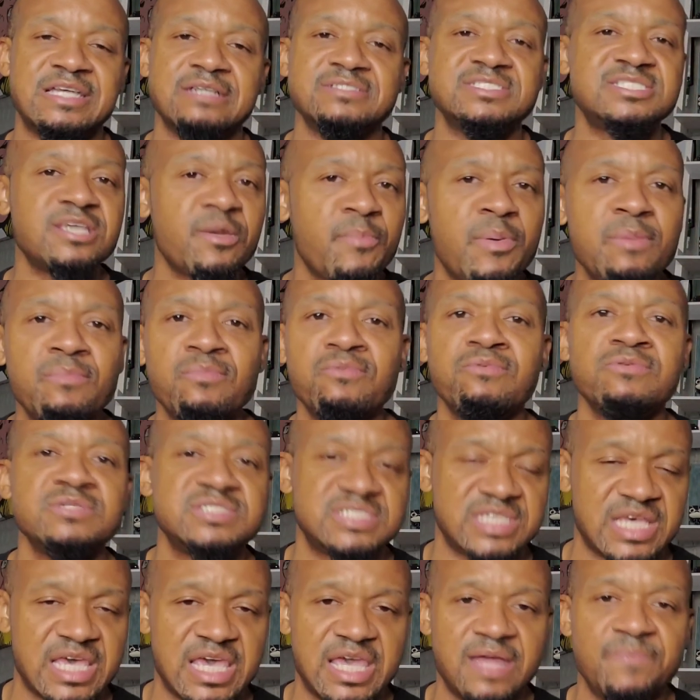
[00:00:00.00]
Now, some people will
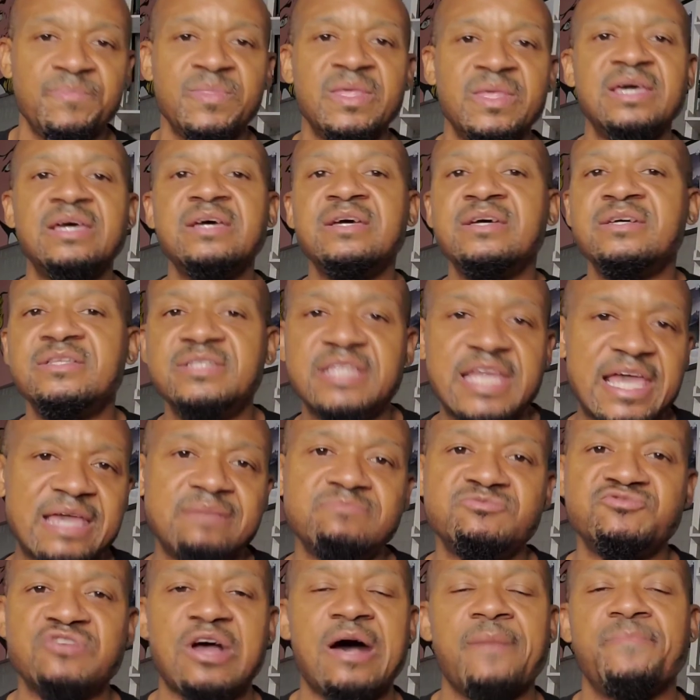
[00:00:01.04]
say
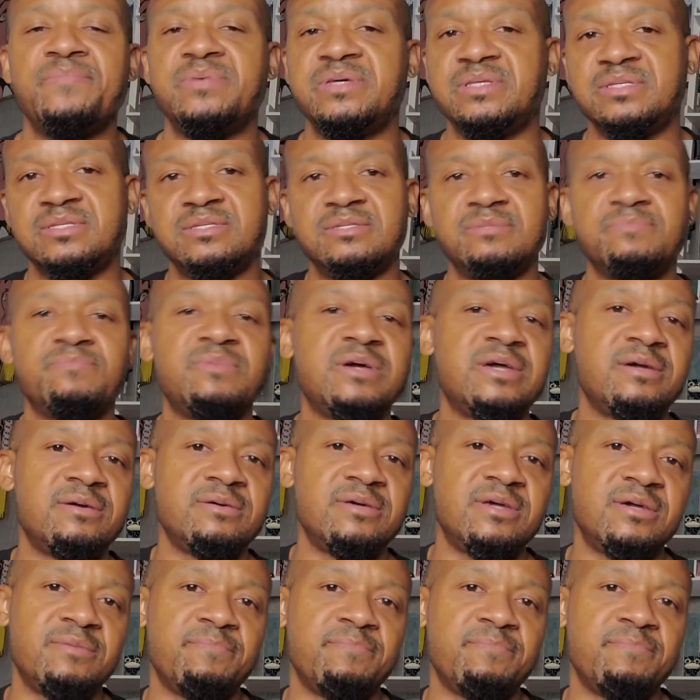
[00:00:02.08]
name dropping and and,